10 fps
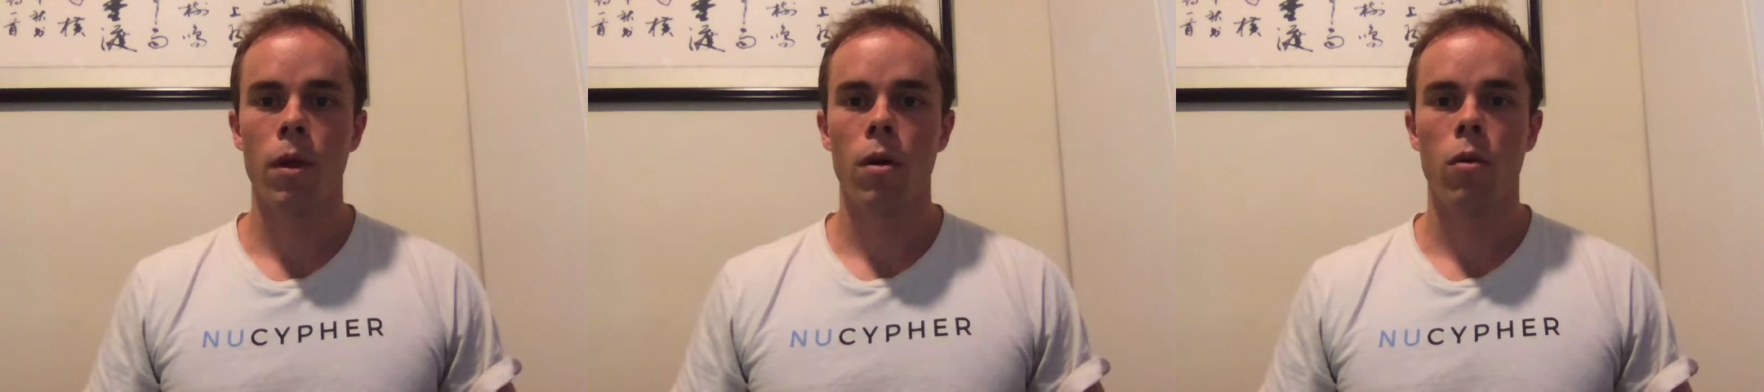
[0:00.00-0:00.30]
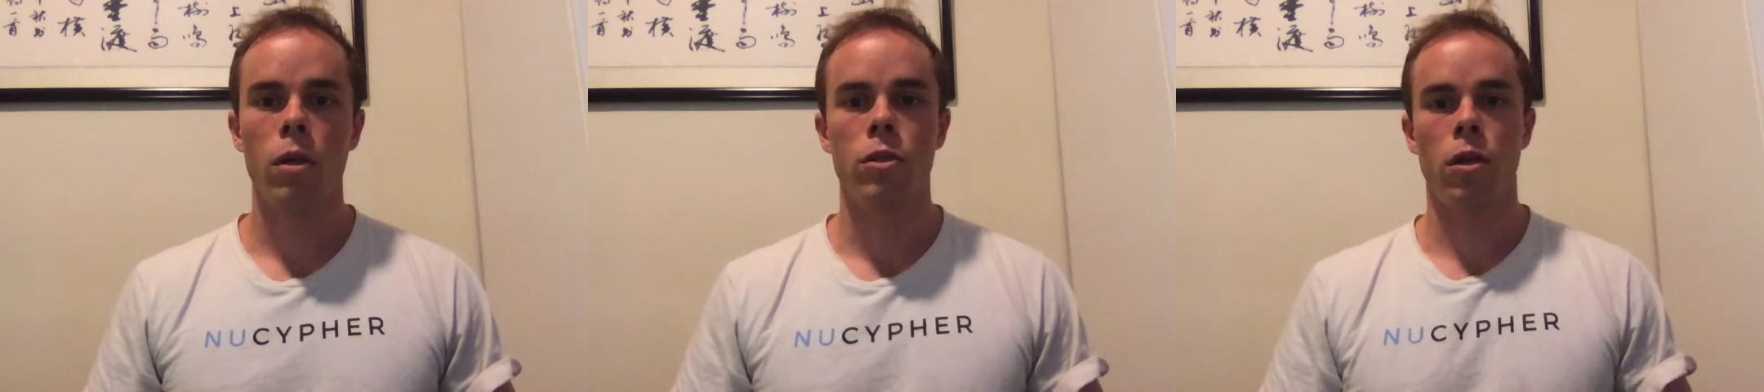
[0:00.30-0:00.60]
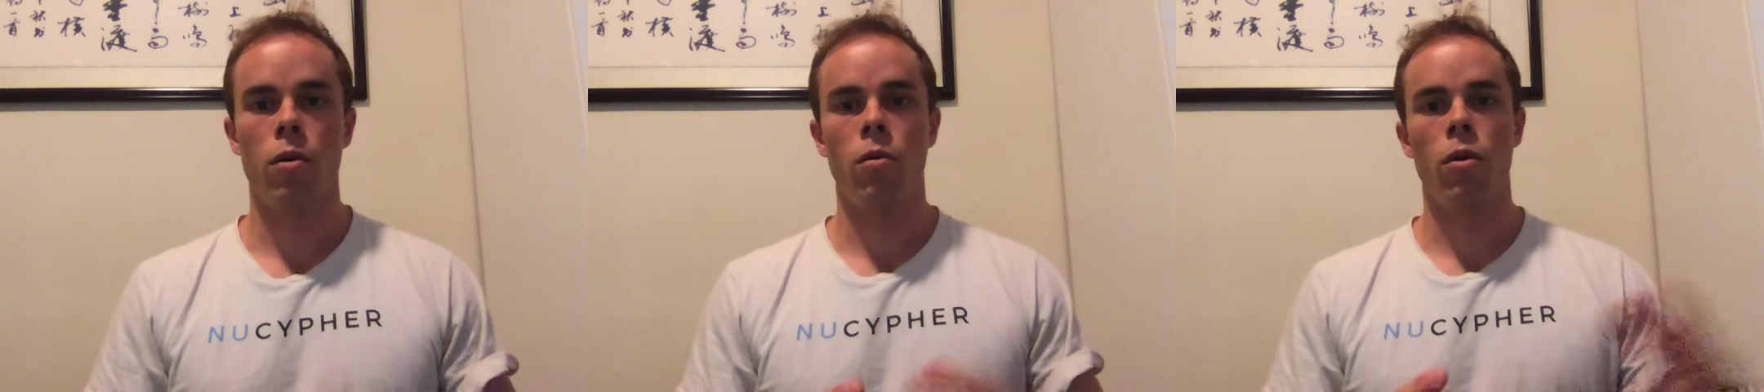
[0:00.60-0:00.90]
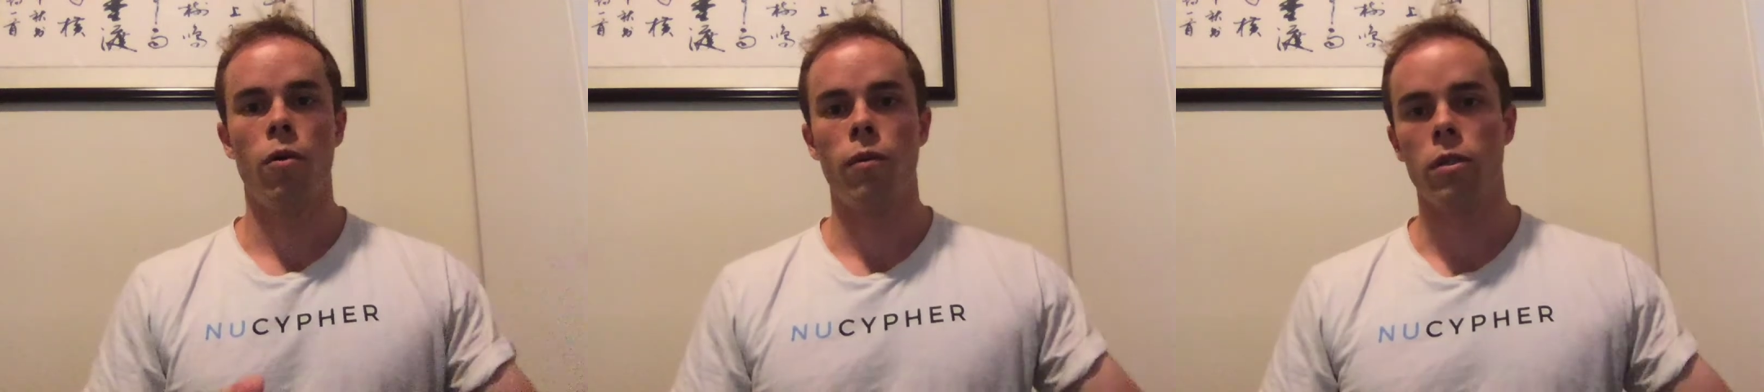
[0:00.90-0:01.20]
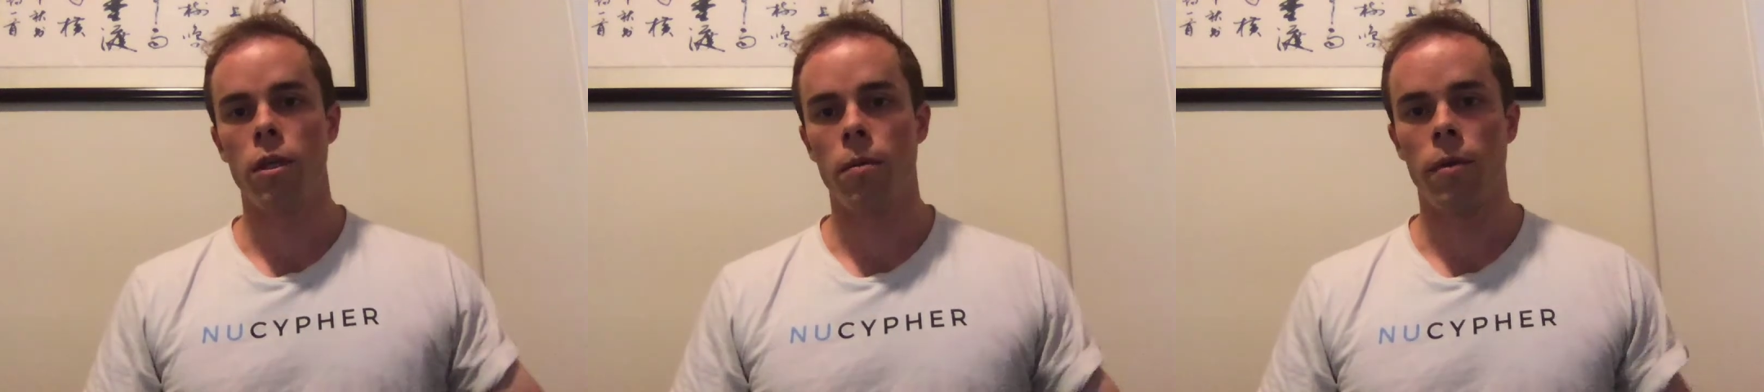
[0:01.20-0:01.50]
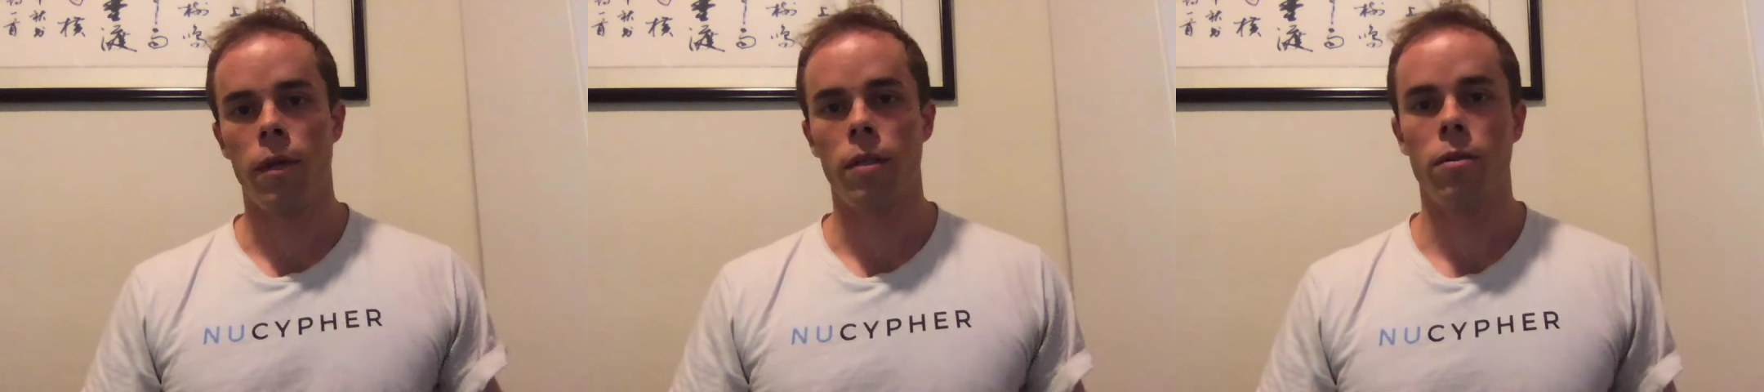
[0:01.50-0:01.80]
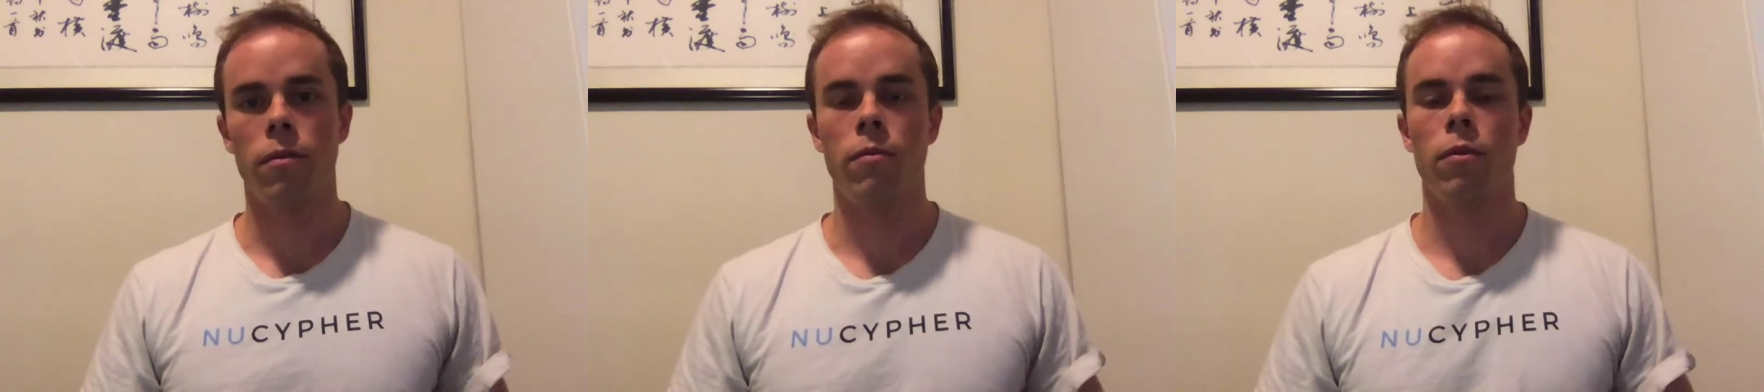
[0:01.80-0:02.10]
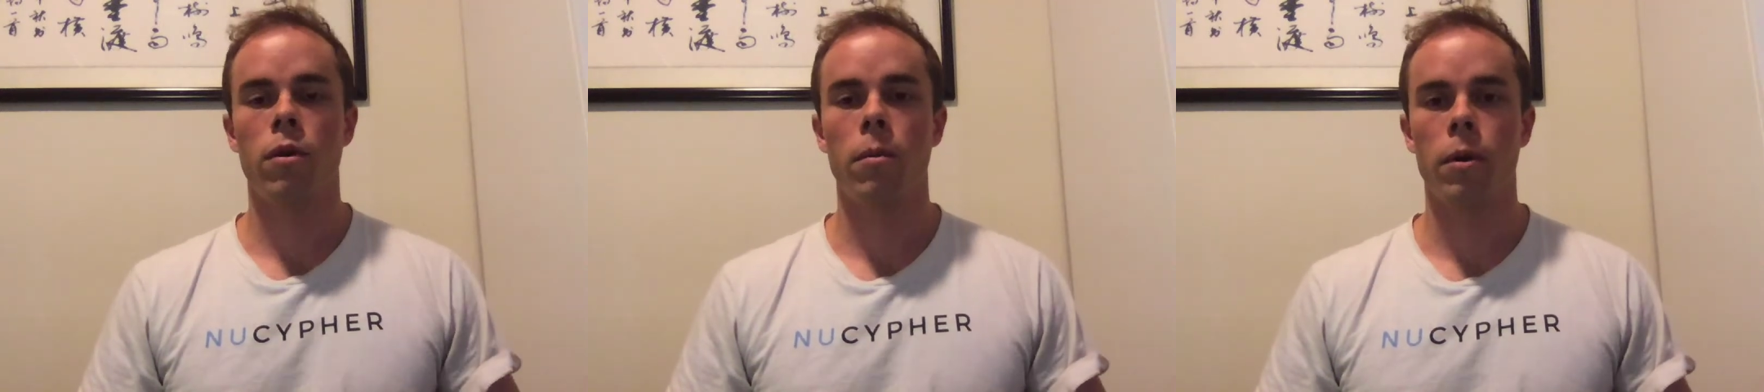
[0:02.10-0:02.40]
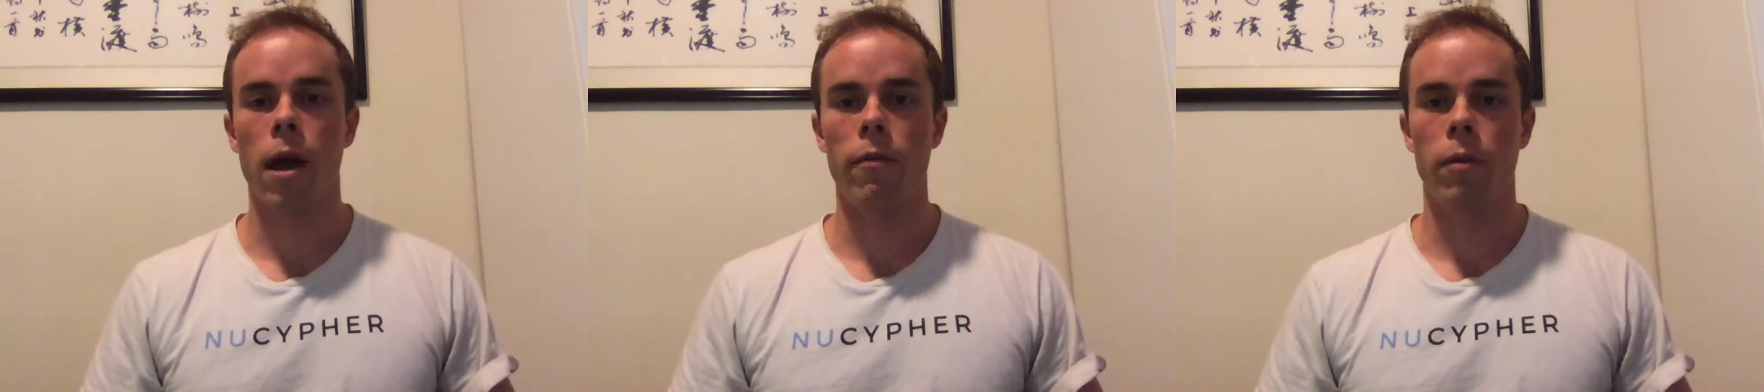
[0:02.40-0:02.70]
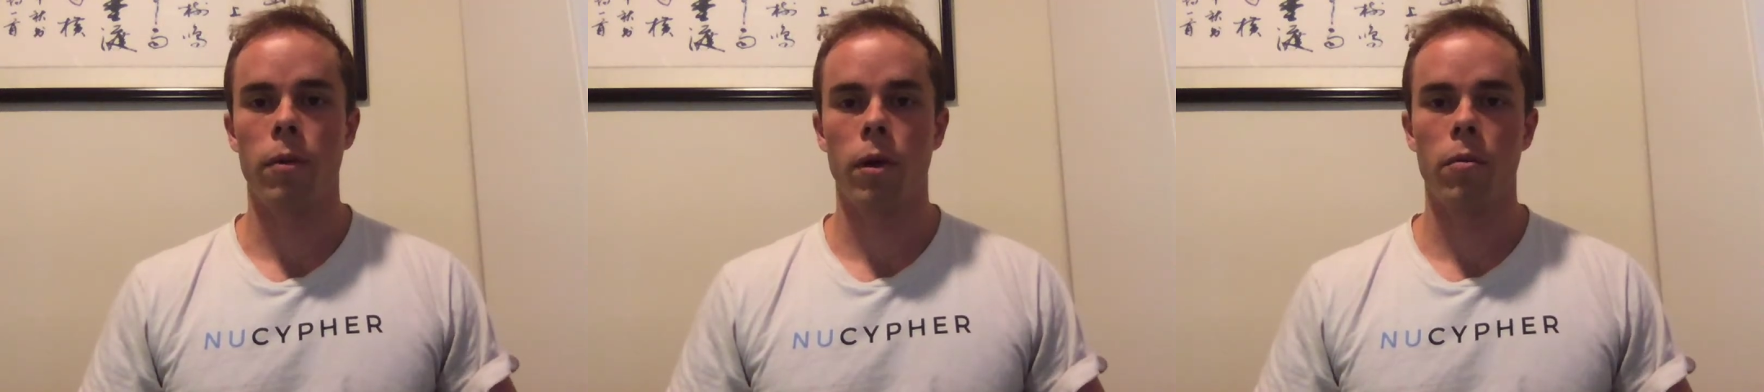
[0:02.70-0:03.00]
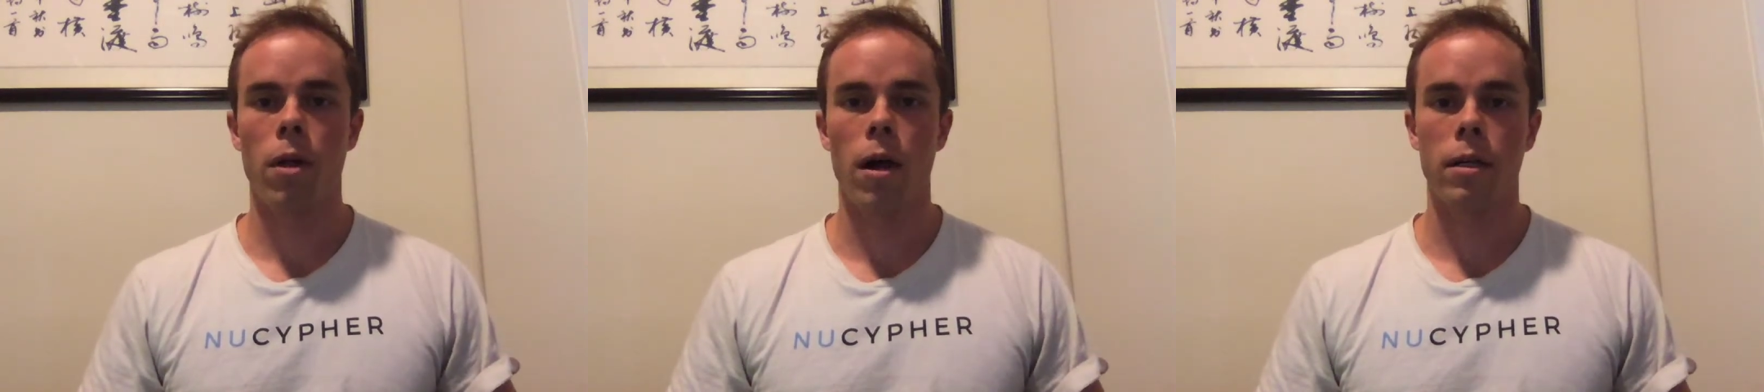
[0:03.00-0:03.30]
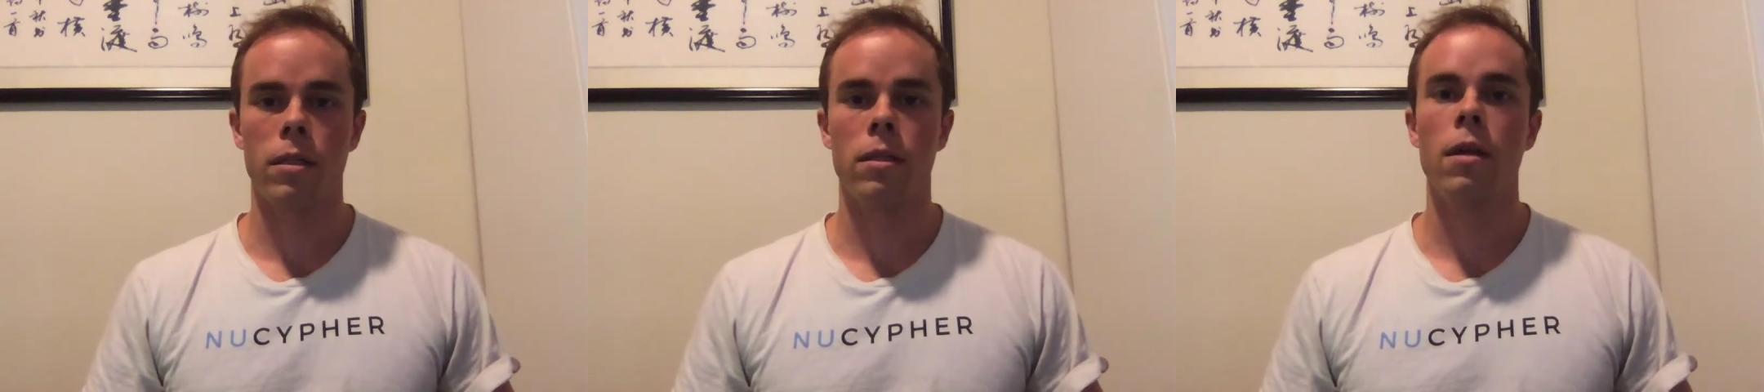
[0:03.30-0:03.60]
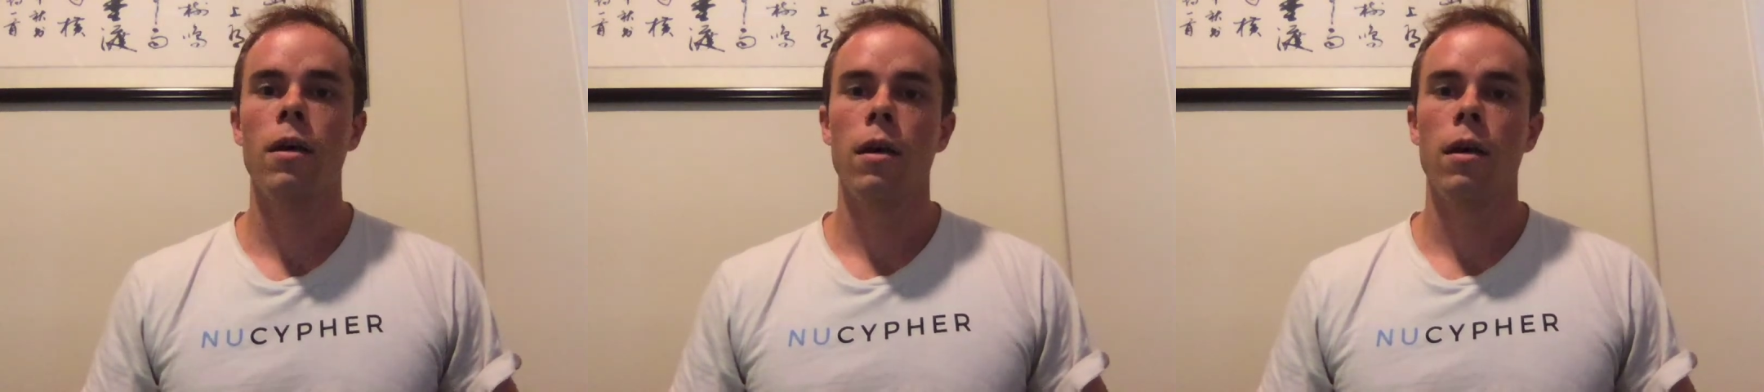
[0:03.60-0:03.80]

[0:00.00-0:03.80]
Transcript: we'll also go over some of the sort of cryptographic building blocks